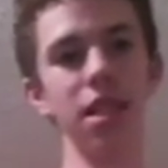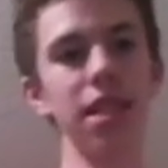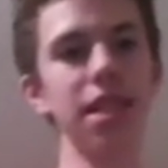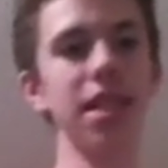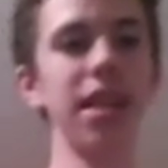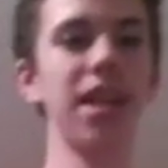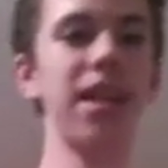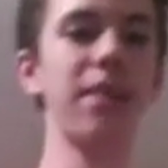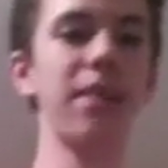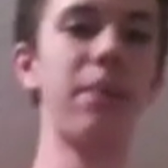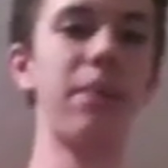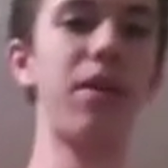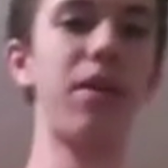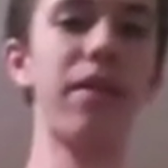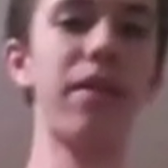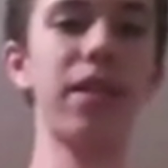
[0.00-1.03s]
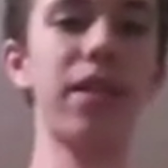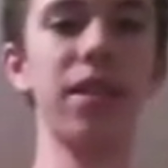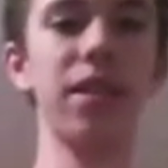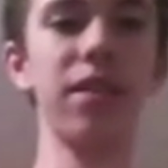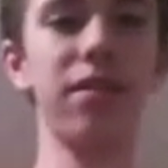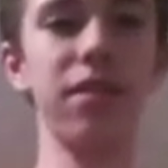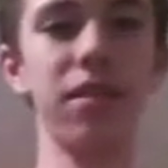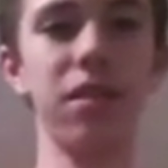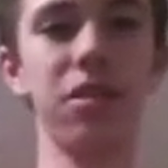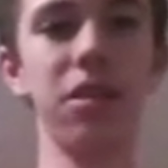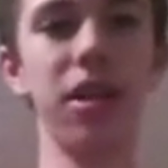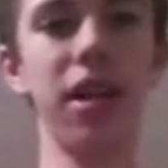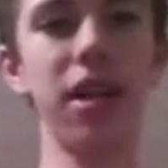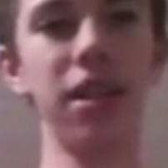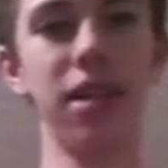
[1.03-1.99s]
It's not going to be perfect on the first
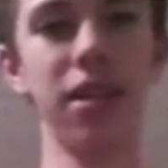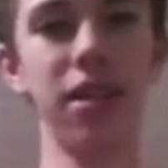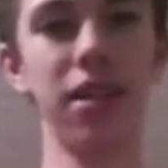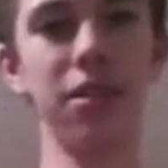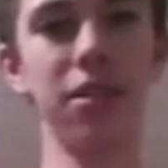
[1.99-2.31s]
try, so